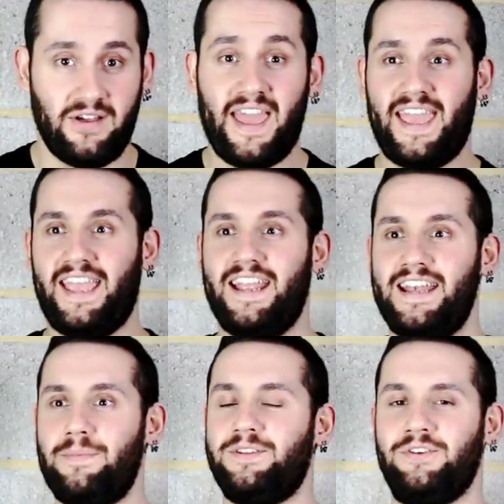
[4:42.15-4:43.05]
Hey,
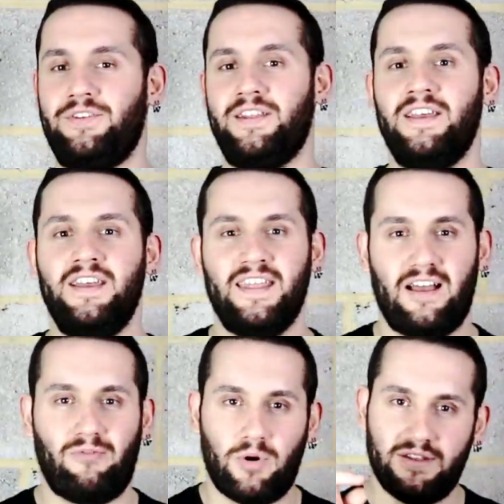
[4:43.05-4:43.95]
Neptune,
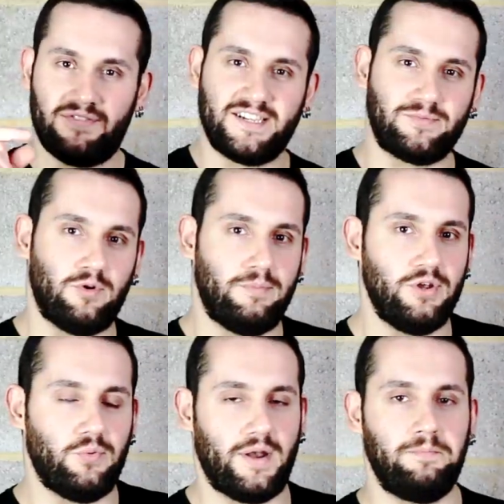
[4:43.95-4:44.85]
that wonderfully small
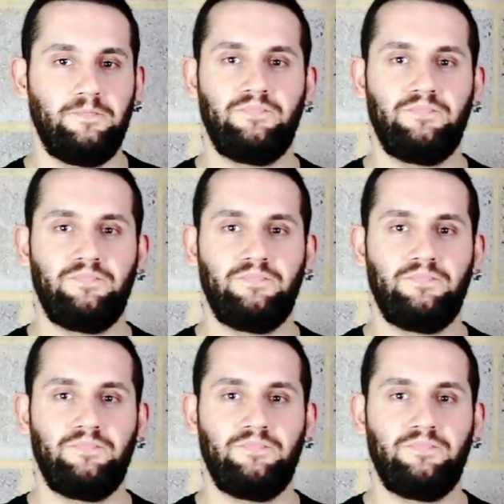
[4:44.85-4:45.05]
blue one.